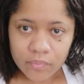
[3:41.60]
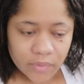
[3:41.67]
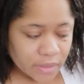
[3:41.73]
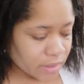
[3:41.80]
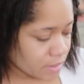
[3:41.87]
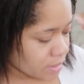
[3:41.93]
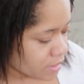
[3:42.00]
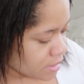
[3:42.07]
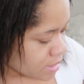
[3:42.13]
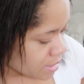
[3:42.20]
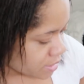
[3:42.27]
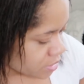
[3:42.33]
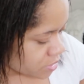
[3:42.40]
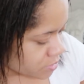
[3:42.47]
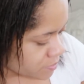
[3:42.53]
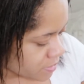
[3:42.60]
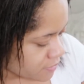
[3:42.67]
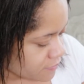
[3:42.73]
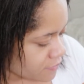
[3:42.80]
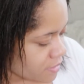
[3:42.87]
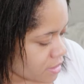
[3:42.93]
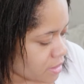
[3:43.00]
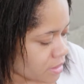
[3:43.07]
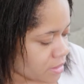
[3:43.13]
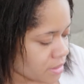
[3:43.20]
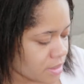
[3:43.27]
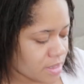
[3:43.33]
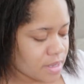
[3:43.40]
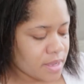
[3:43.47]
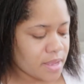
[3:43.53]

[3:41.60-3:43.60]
I think that should be fine.